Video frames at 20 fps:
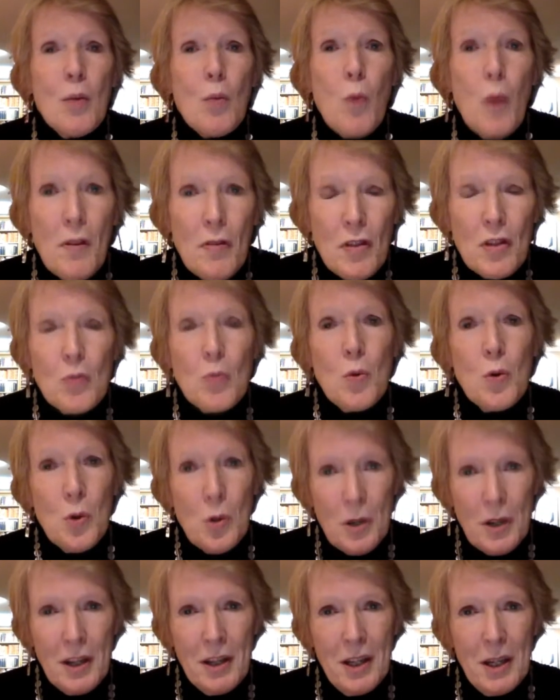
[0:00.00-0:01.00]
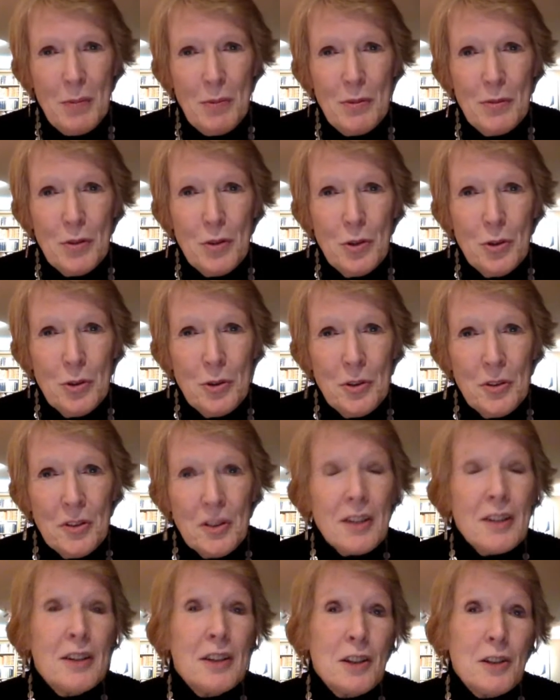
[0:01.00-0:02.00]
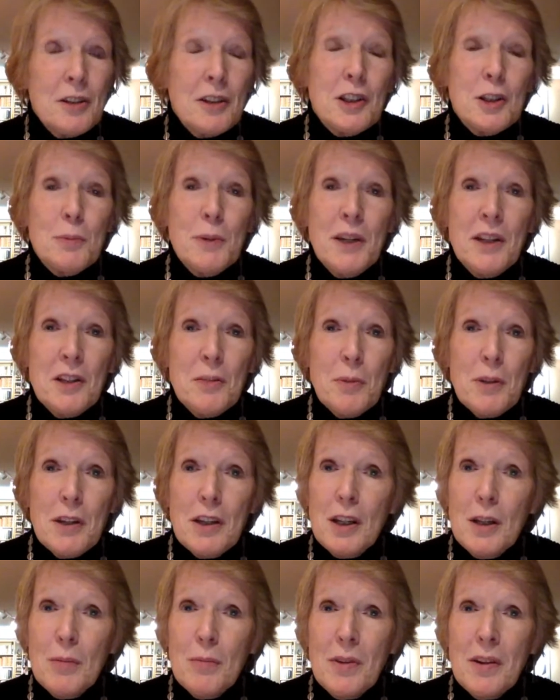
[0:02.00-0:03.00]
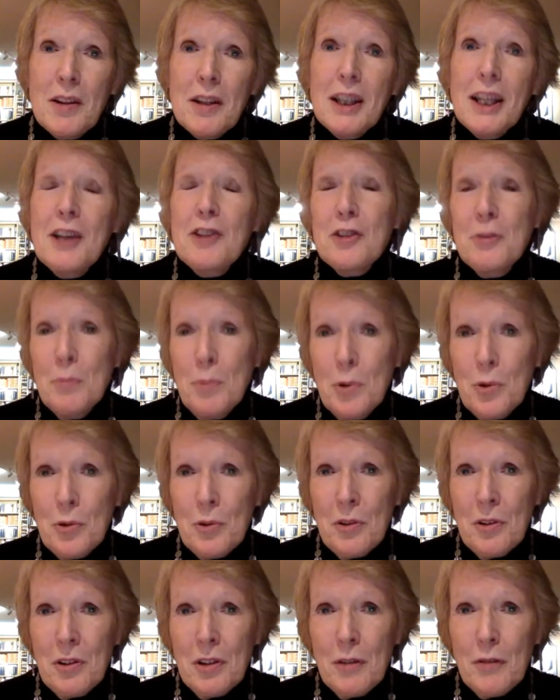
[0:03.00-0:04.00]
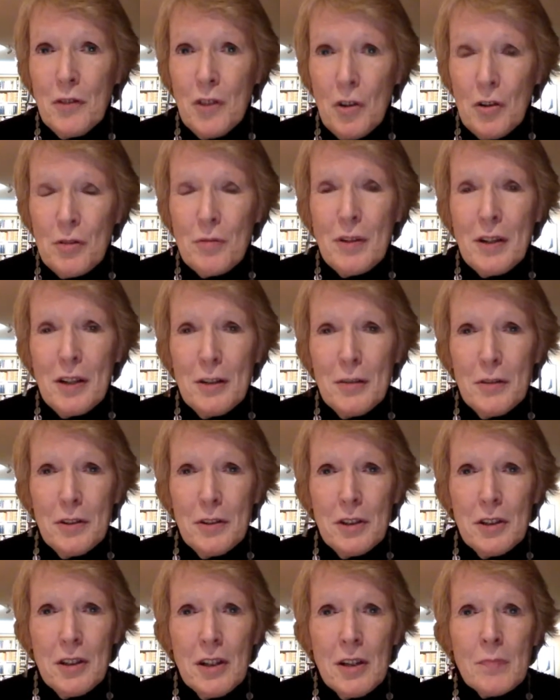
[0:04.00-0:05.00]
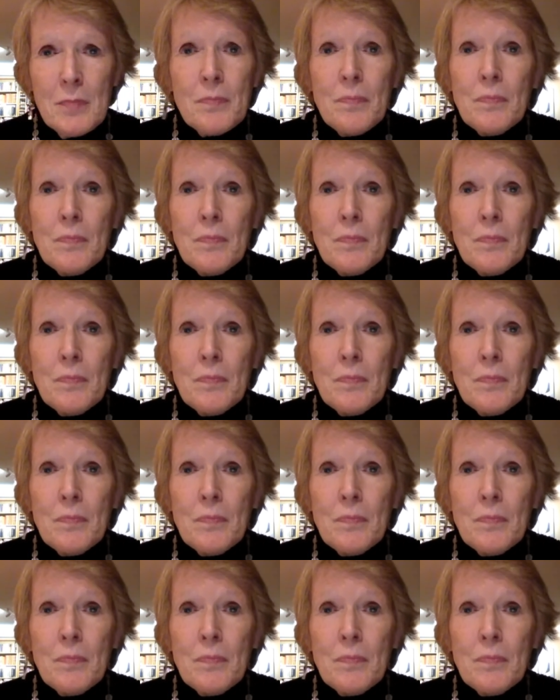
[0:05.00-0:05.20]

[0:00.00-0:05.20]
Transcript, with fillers: When the war came, of course, suddenly the expense became less important, if not irrelevant,